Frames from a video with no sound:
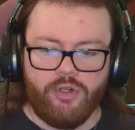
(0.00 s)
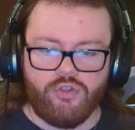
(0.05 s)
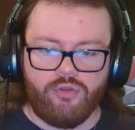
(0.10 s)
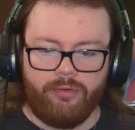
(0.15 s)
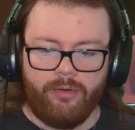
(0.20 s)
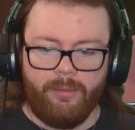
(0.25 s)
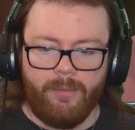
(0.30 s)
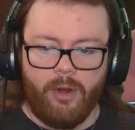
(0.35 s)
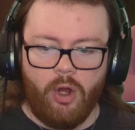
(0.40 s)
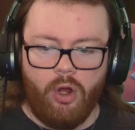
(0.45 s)

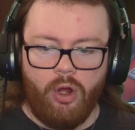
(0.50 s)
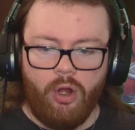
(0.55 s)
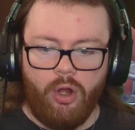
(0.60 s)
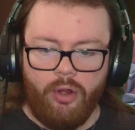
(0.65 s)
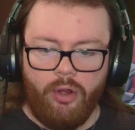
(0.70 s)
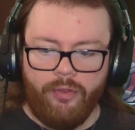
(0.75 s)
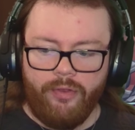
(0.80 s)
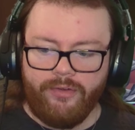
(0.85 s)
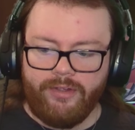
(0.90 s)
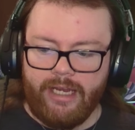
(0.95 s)
from
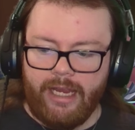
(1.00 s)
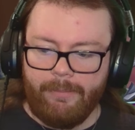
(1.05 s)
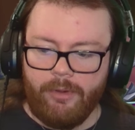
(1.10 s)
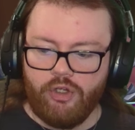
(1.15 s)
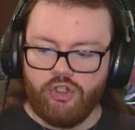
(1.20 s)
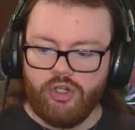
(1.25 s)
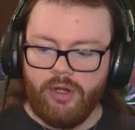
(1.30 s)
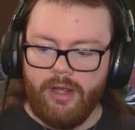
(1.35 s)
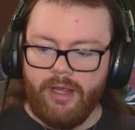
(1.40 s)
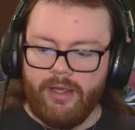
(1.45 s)
all the
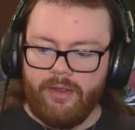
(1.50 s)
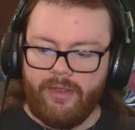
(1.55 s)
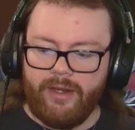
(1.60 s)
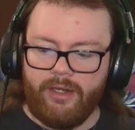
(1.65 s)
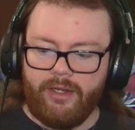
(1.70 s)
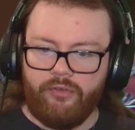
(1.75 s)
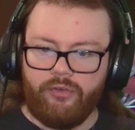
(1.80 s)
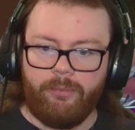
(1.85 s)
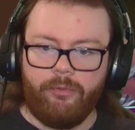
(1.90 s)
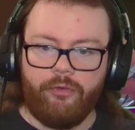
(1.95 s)
damage that
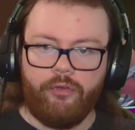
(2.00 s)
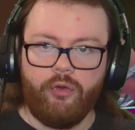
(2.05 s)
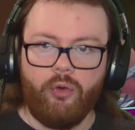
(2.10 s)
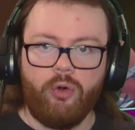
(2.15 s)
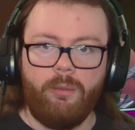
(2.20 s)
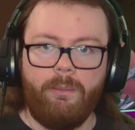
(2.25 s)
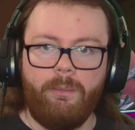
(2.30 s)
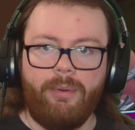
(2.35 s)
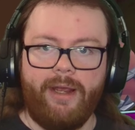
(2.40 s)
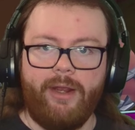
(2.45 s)
is
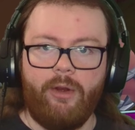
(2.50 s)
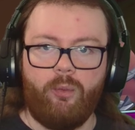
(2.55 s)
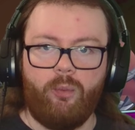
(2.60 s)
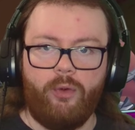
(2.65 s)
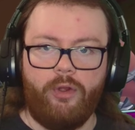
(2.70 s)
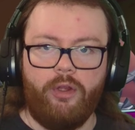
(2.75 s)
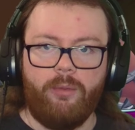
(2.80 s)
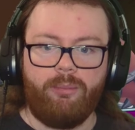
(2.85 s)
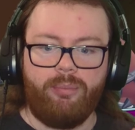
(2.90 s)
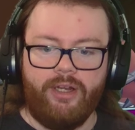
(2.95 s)
absorbed by a
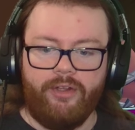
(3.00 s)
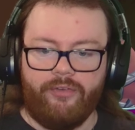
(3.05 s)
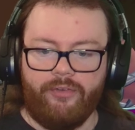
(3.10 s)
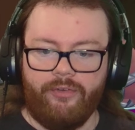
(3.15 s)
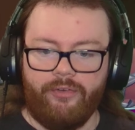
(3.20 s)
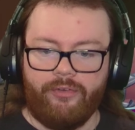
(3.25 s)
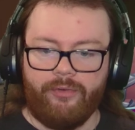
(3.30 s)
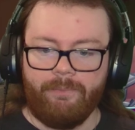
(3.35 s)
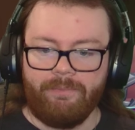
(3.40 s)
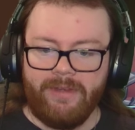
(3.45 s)
Royal
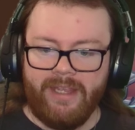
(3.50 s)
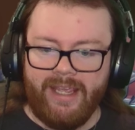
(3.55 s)
Presence.